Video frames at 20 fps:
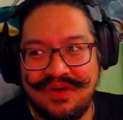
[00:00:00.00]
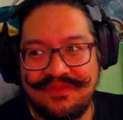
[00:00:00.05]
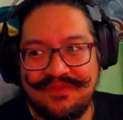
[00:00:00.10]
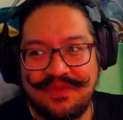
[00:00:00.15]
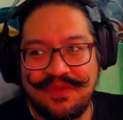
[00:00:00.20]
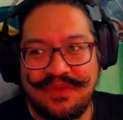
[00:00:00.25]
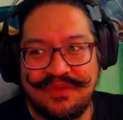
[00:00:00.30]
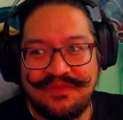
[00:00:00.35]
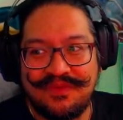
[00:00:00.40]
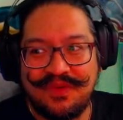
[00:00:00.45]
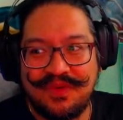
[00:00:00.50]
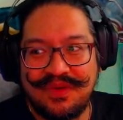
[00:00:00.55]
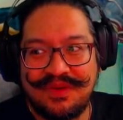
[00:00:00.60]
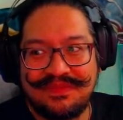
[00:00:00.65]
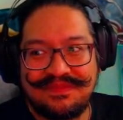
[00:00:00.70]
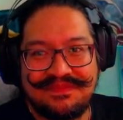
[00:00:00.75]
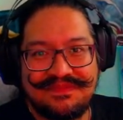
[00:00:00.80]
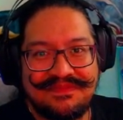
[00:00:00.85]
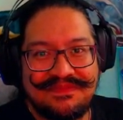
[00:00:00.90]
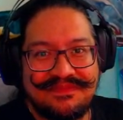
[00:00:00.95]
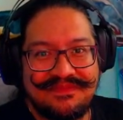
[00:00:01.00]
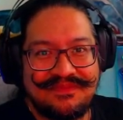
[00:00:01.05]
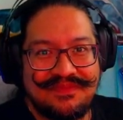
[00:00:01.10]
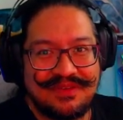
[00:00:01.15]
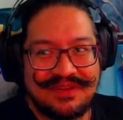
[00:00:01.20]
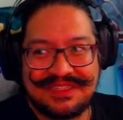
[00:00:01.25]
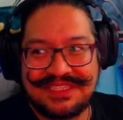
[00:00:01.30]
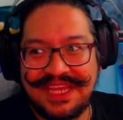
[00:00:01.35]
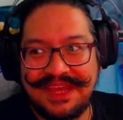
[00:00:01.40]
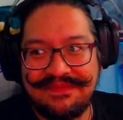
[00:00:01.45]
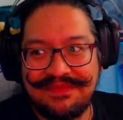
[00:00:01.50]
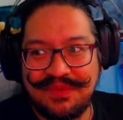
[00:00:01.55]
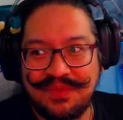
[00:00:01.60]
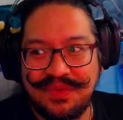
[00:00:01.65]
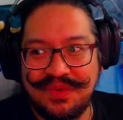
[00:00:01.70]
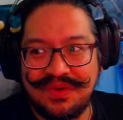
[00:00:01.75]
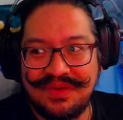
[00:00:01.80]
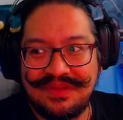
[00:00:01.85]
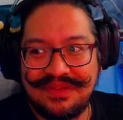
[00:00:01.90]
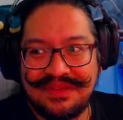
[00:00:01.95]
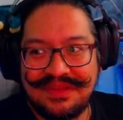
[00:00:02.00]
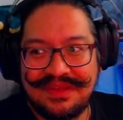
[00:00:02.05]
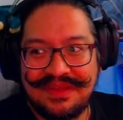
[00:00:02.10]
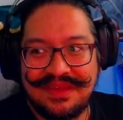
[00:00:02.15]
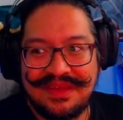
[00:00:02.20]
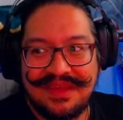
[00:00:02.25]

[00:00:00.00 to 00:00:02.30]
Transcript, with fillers: for for for save the world